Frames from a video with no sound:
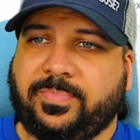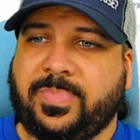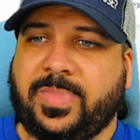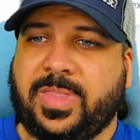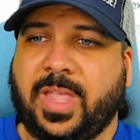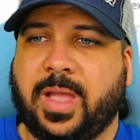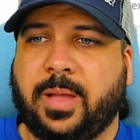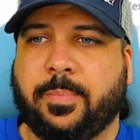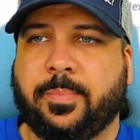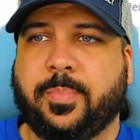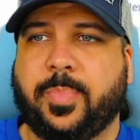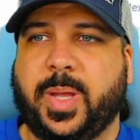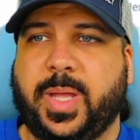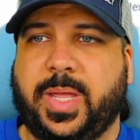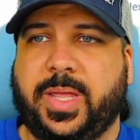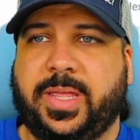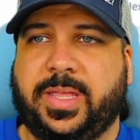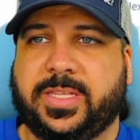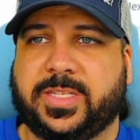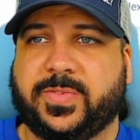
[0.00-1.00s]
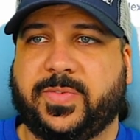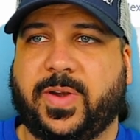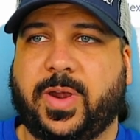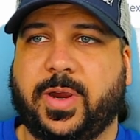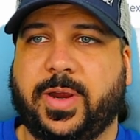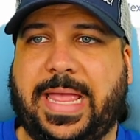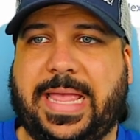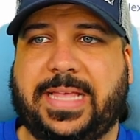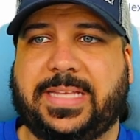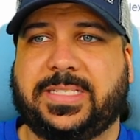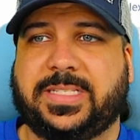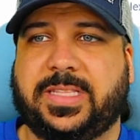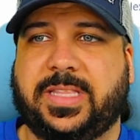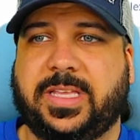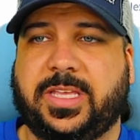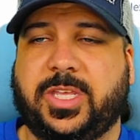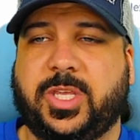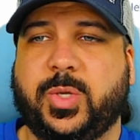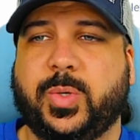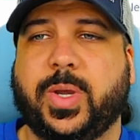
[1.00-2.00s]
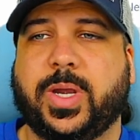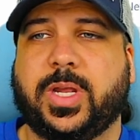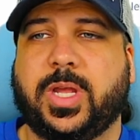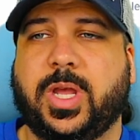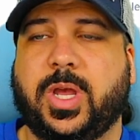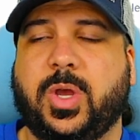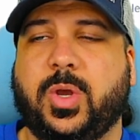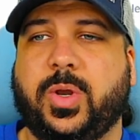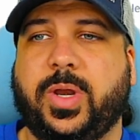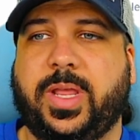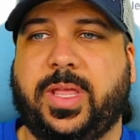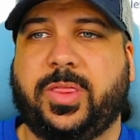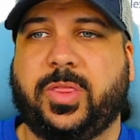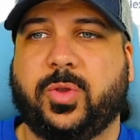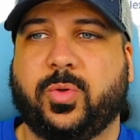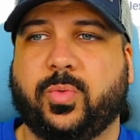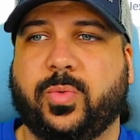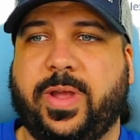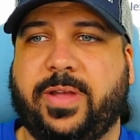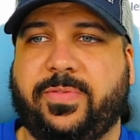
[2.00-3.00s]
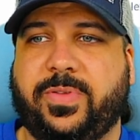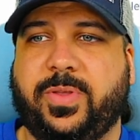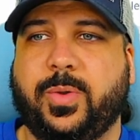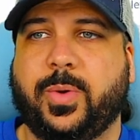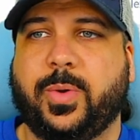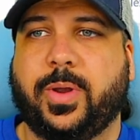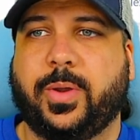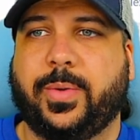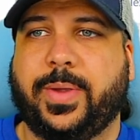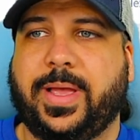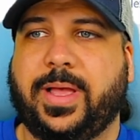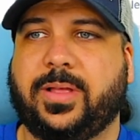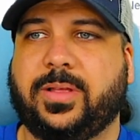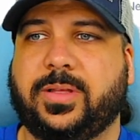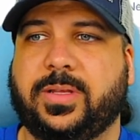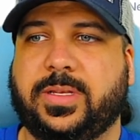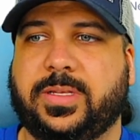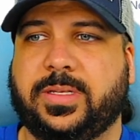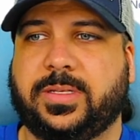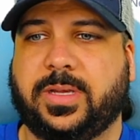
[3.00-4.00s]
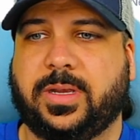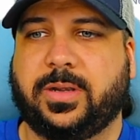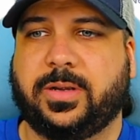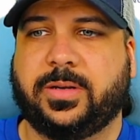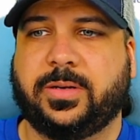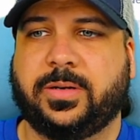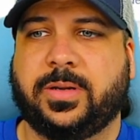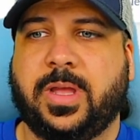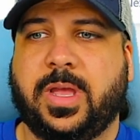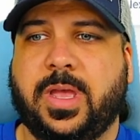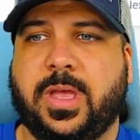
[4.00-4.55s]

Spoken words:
But as far as the QR code and the ref URL are